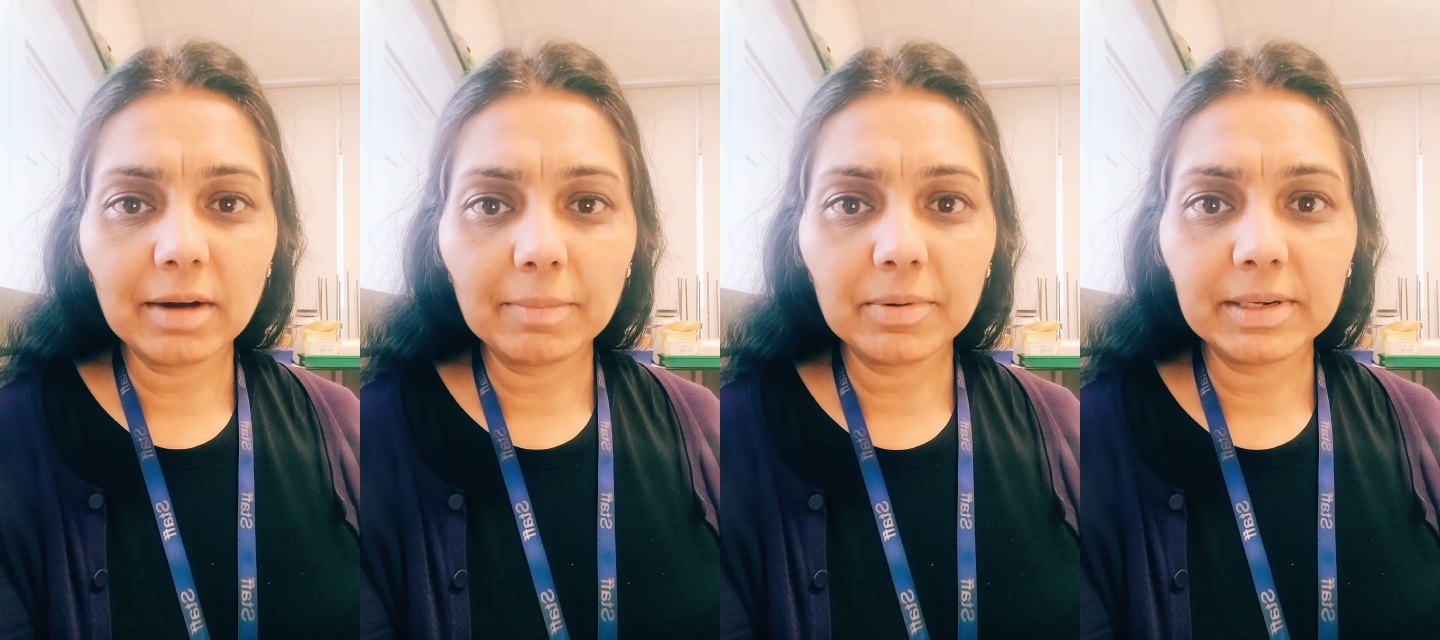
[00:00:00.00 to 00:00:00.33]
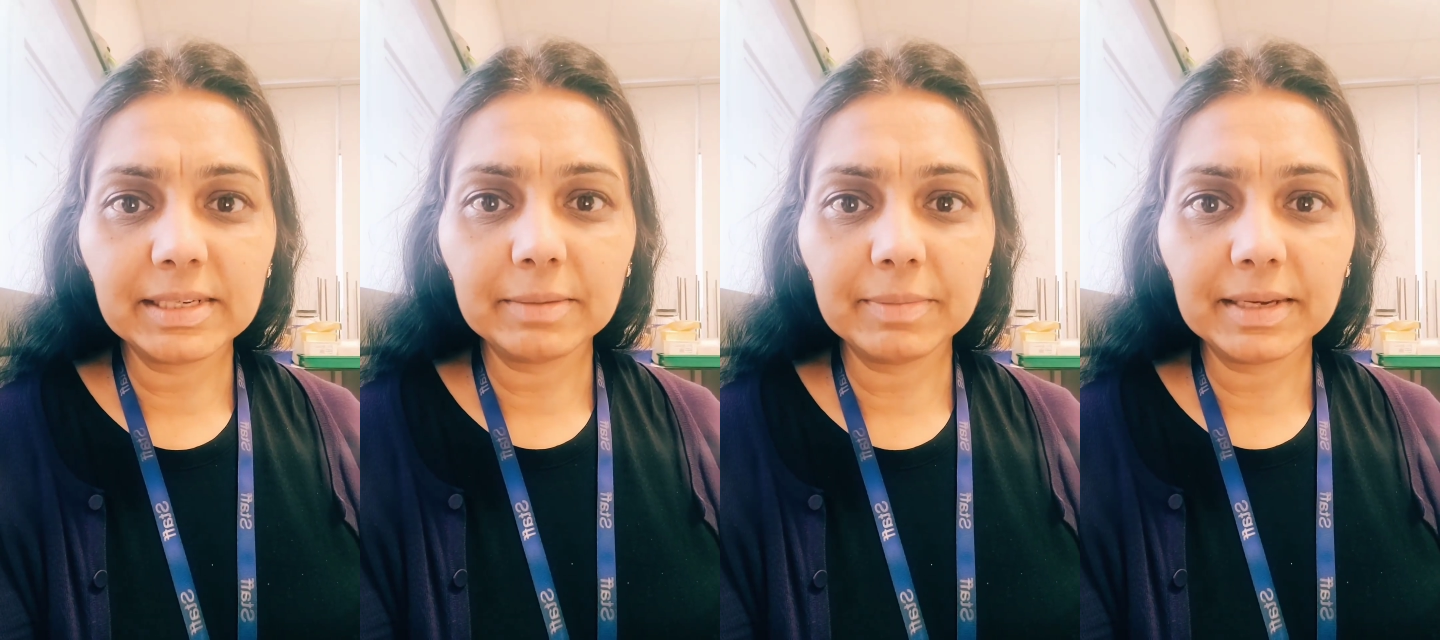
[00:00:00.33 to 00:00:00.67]

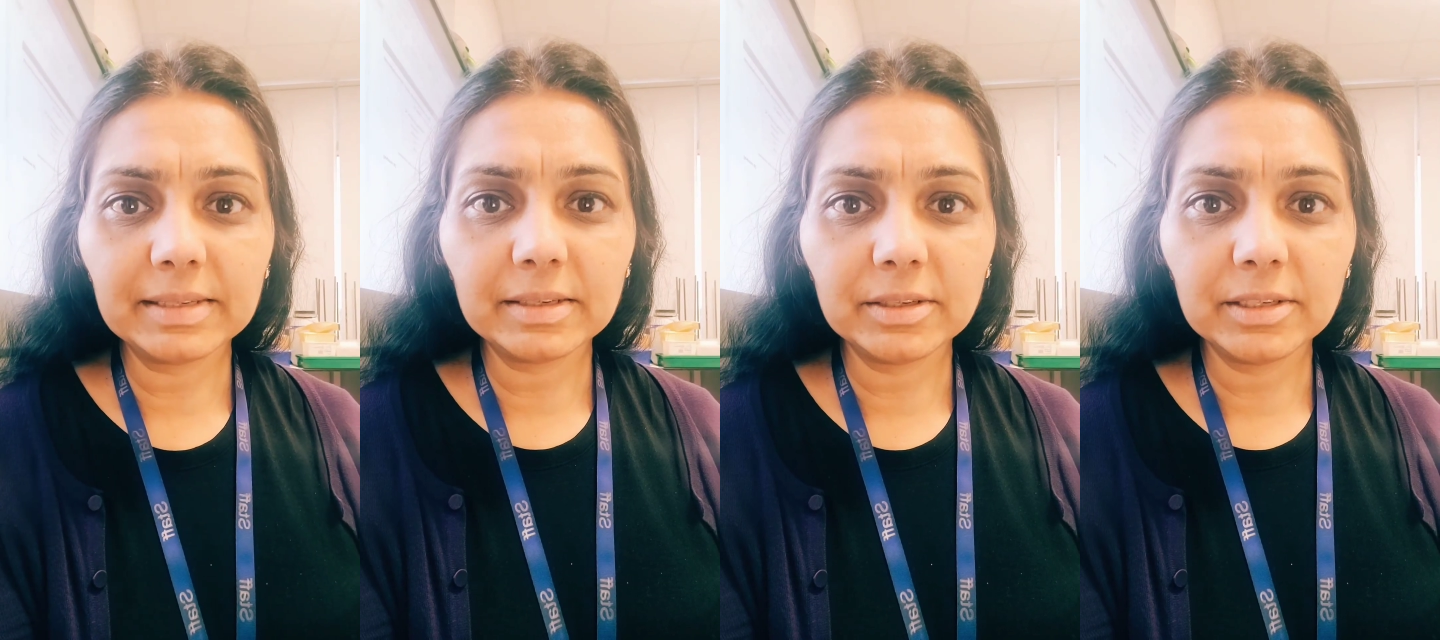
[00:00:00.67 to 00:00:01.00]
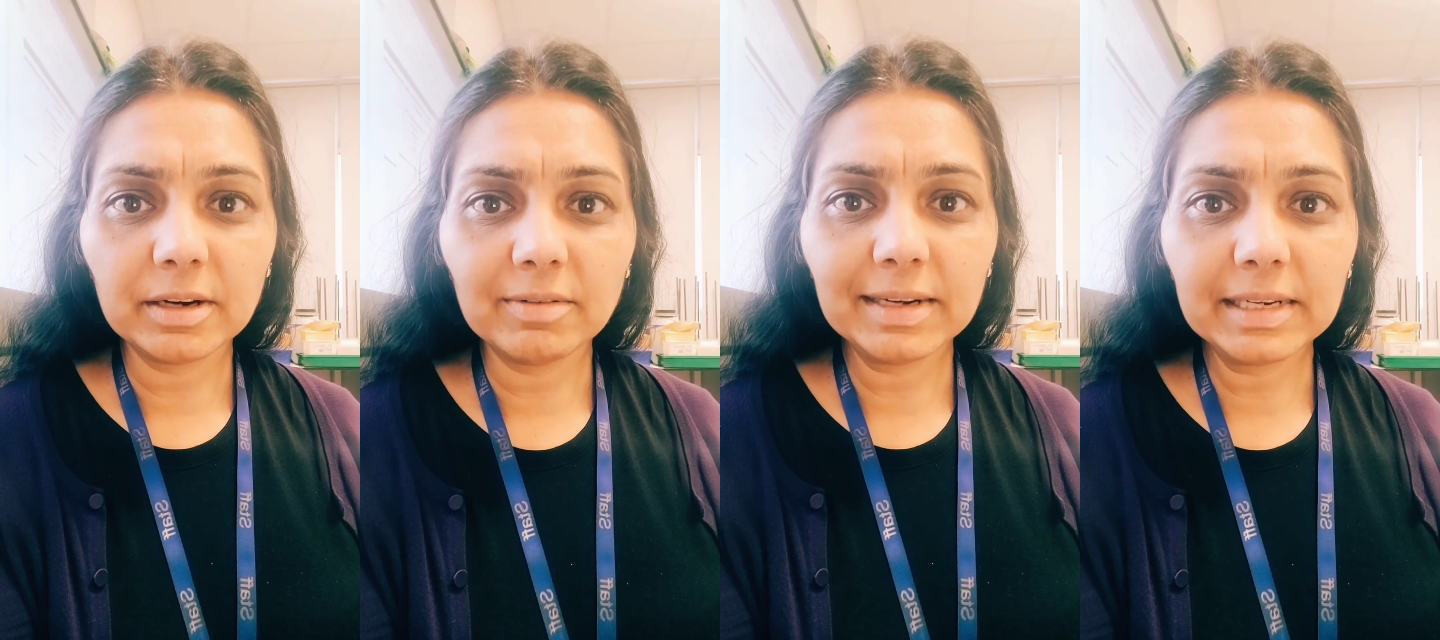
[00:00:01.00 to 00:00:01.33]
evaporating basin
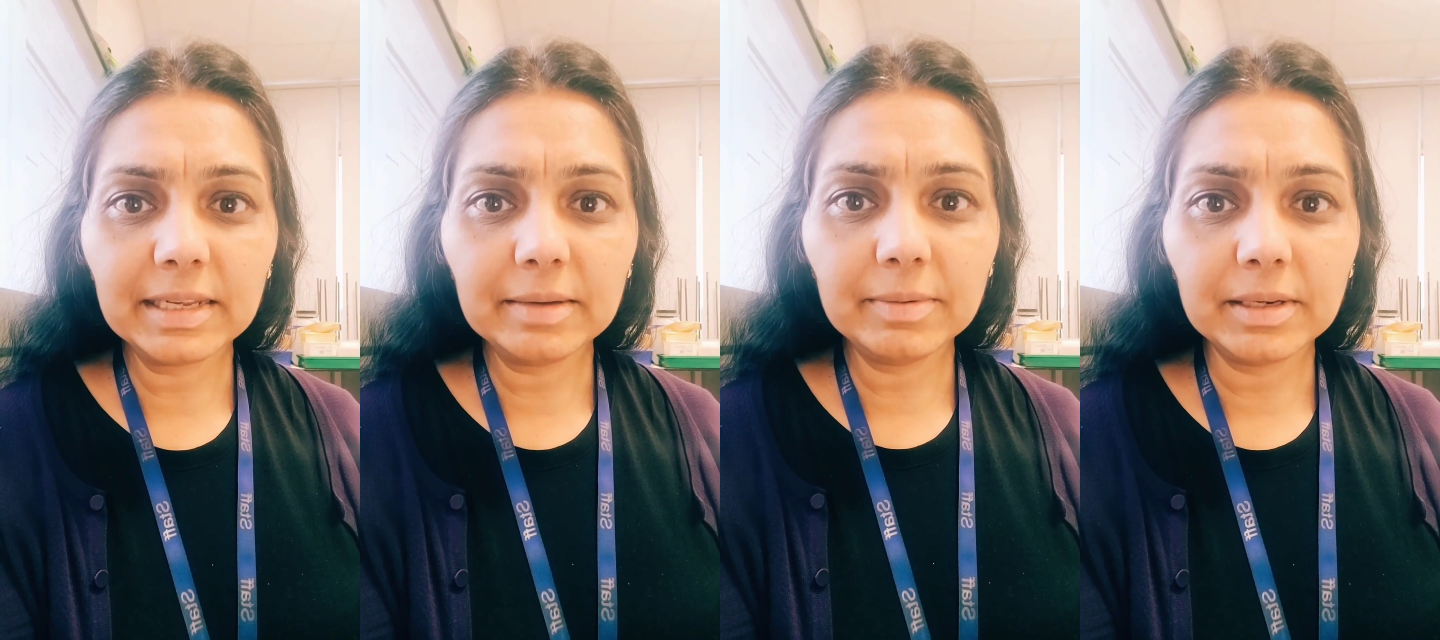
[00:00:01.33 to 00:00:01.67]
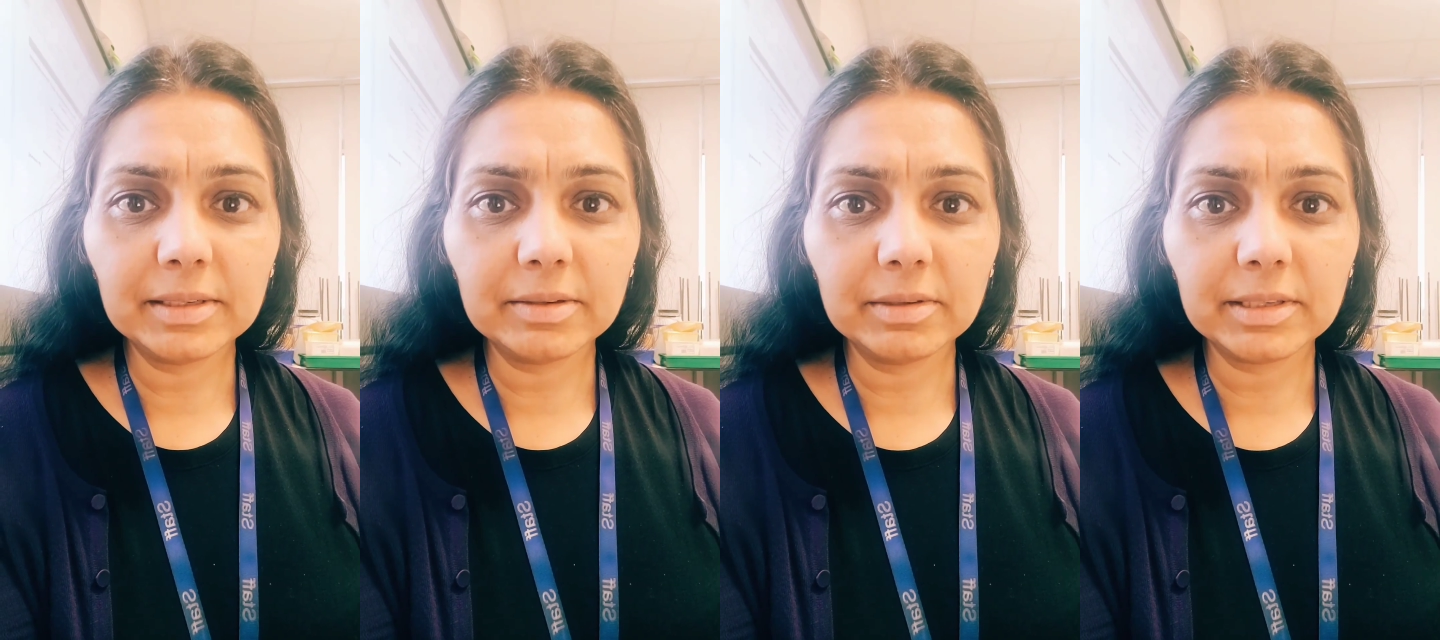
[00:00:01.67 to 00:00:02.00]
directly
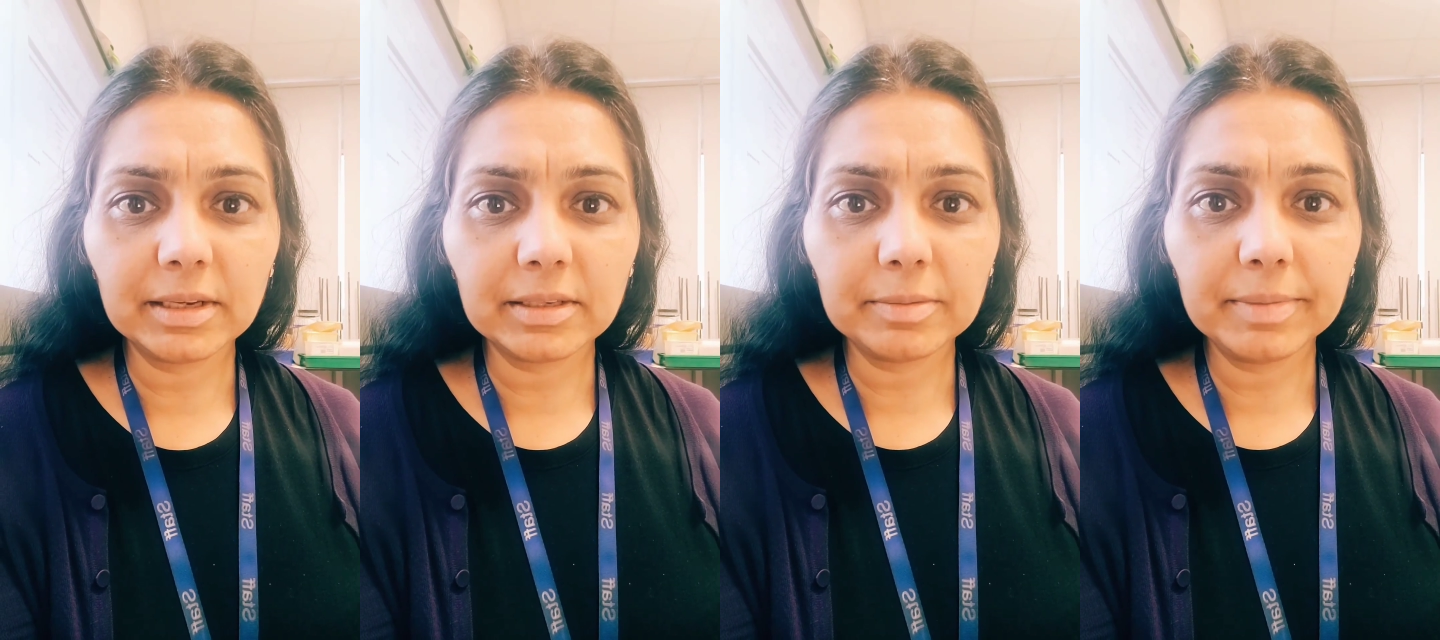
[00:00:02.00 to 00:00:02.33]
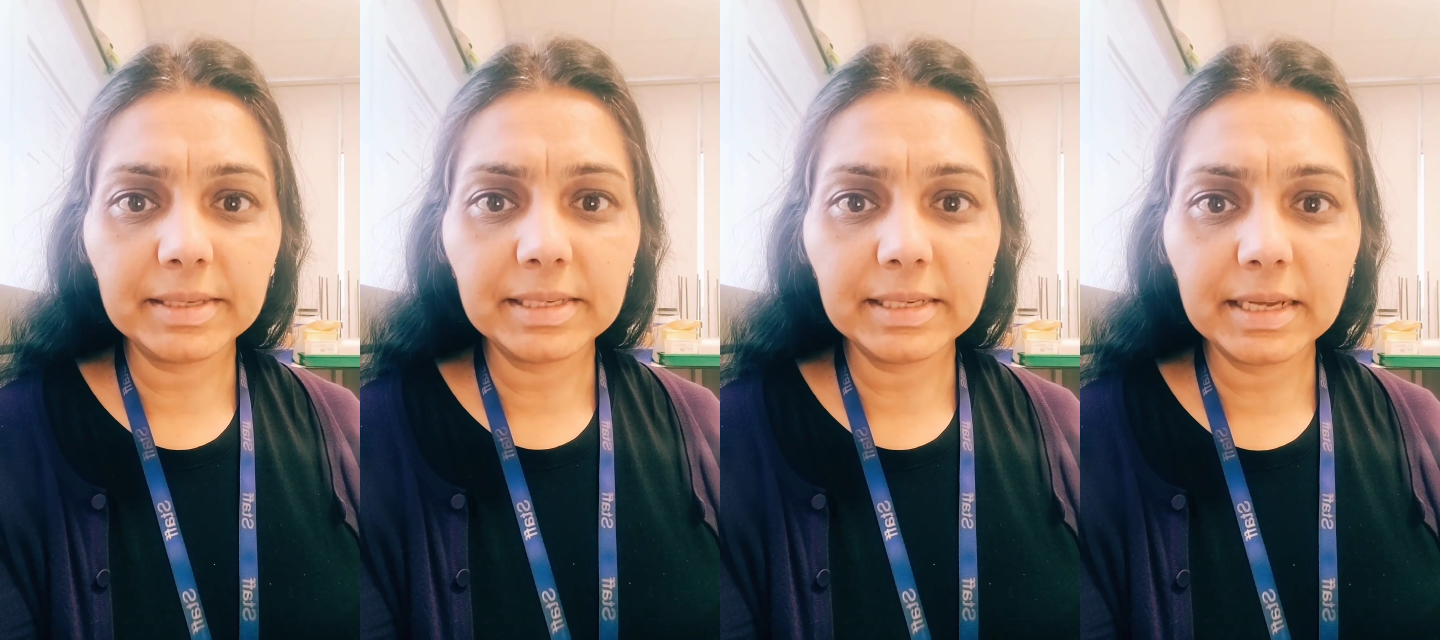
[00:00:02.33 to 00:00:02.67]
because it will start
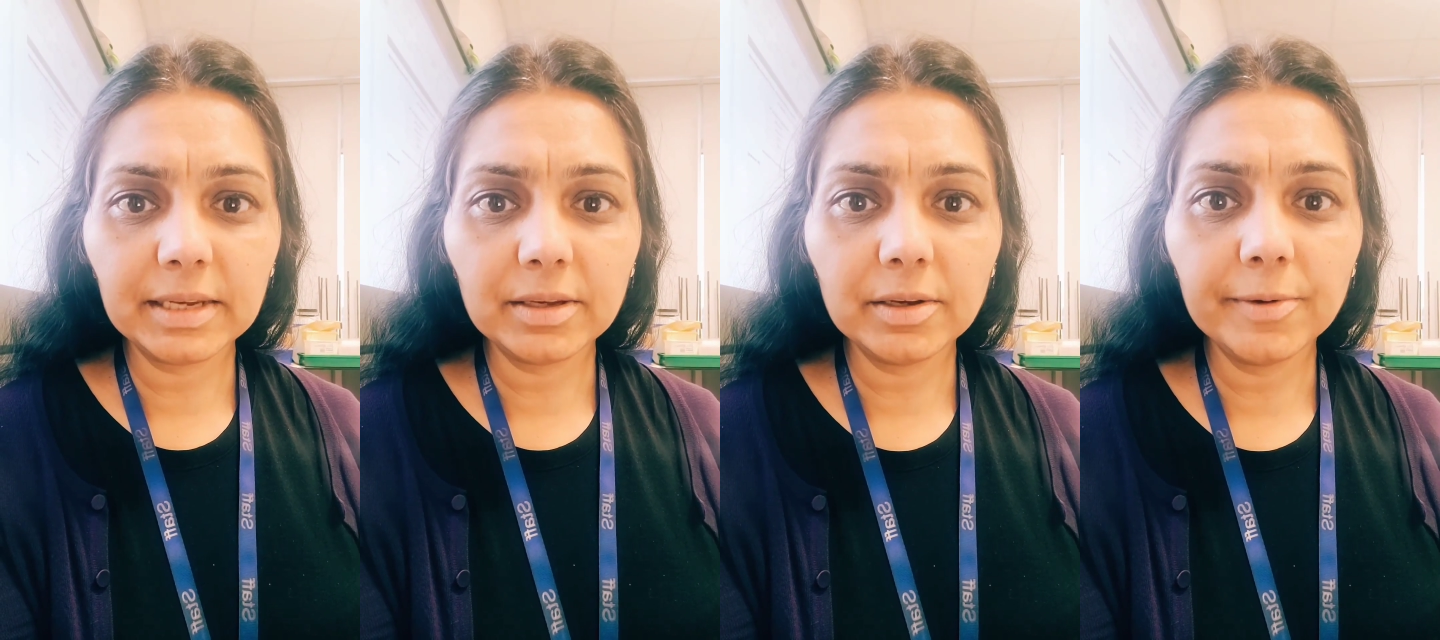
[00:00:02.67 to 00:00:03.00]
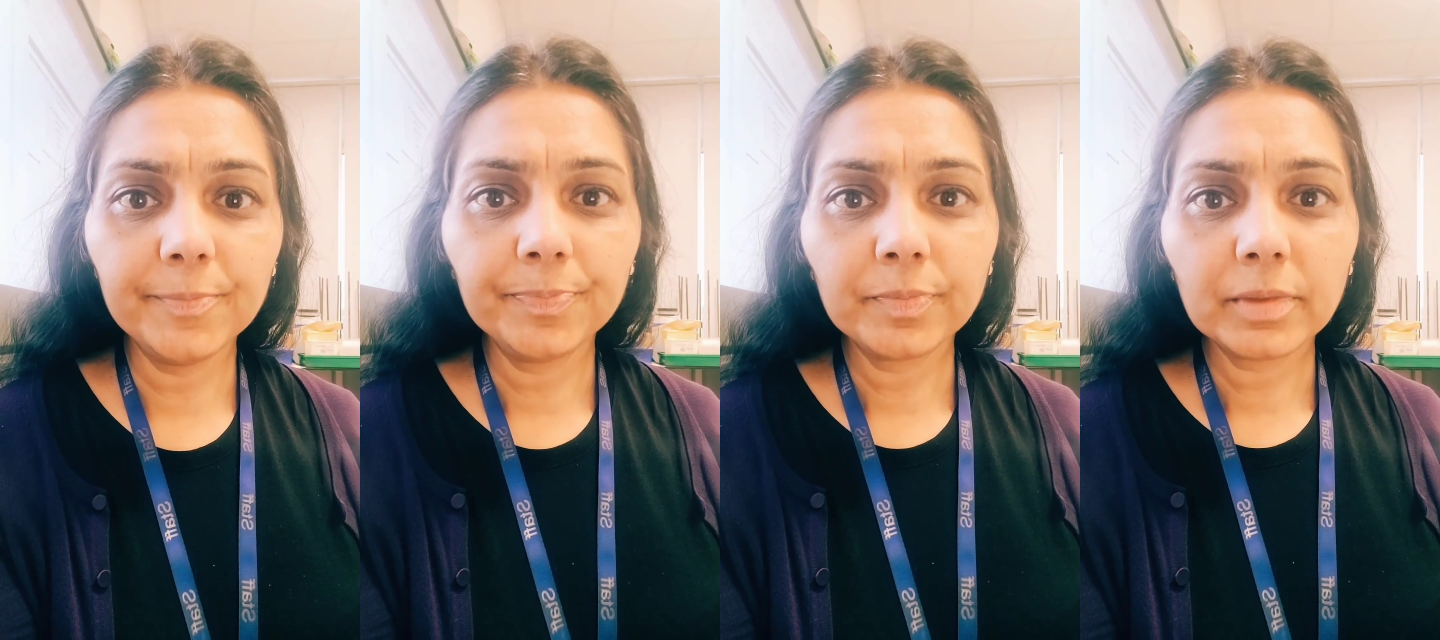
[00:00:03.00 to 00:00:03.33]
spitting at
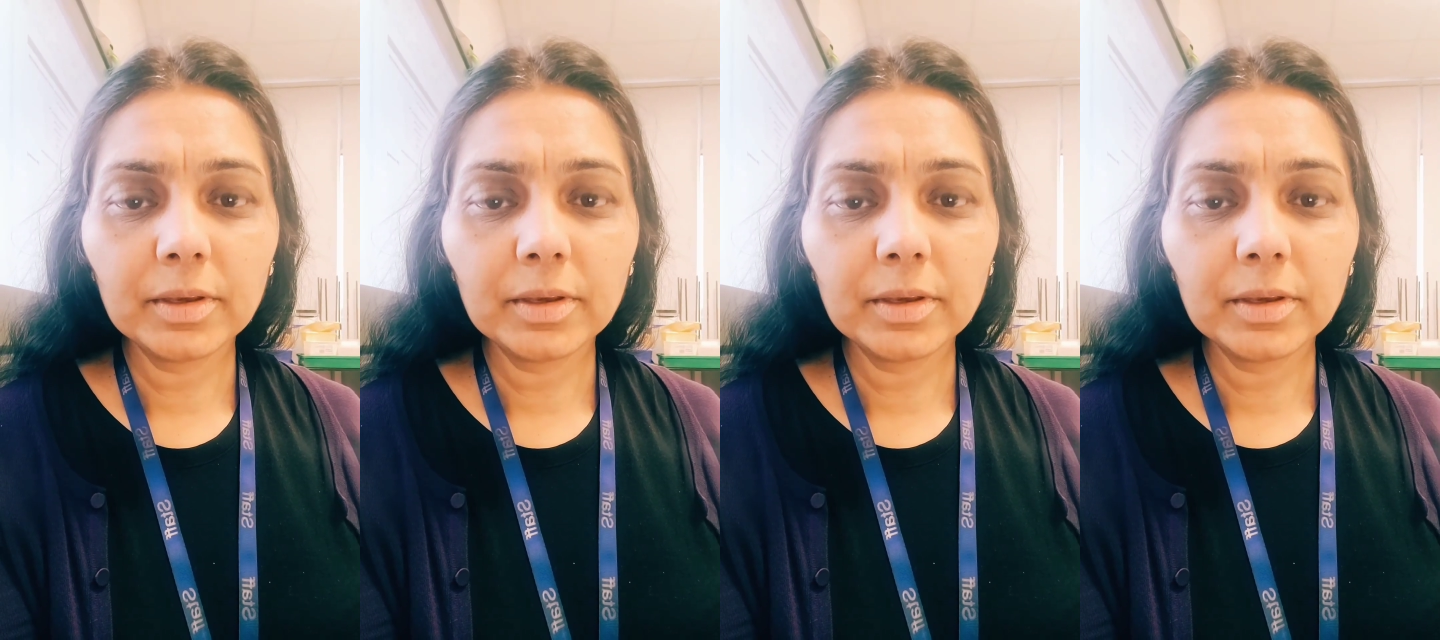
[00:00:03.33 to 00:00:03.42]
you.